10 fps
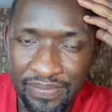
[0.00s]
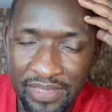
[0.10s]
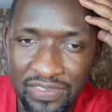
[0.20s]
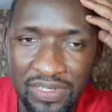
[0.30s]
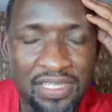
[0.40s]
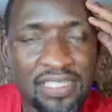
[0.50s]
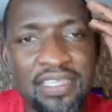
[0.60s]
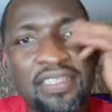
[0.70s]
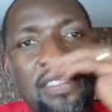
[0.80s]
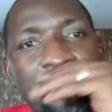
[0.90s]
Actually, that's the
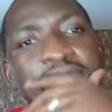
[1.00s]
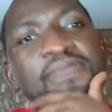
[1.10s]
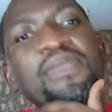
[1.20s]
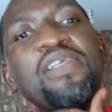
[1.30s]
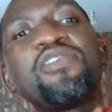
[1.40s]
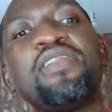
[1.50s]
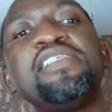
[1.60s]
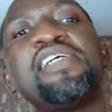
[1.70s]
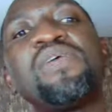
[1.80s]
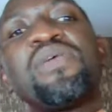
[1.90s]
answer. So
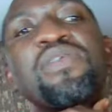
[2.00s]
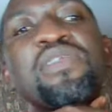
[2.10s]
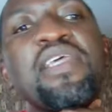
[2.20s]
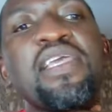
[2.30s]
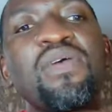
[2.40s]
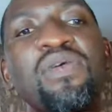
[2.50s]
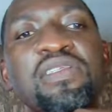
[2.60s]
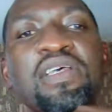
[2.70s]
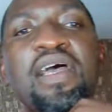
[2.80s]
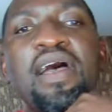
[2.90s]
initially what I was thinking was
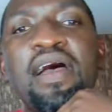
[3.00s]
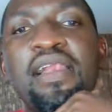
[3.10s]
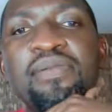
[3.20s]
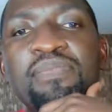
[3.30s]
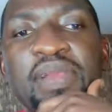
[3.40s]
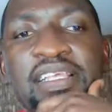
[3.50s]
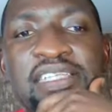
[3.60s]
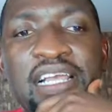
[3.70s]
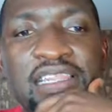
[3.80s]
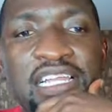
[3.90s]
I'll play
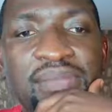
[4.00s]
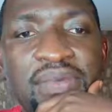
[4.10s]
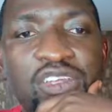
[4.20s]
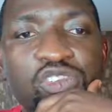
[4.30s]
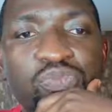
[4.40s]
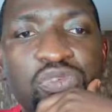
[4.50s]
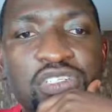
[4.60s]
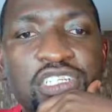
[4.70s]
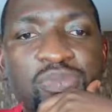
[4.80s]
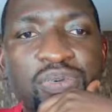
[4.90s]
check, then begin to push
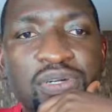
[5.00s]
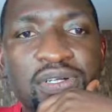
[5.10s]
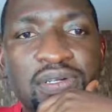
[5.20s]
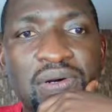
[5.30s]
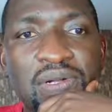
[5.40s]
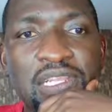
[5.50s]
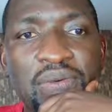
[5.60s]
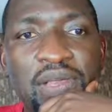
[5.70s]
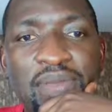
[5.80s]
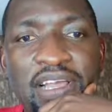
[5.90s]
this pawn all the way
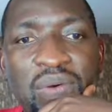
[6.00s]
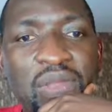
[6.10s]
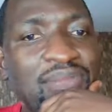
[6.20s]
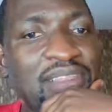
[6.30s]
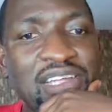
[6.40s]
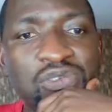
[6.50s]
and make a queen, but that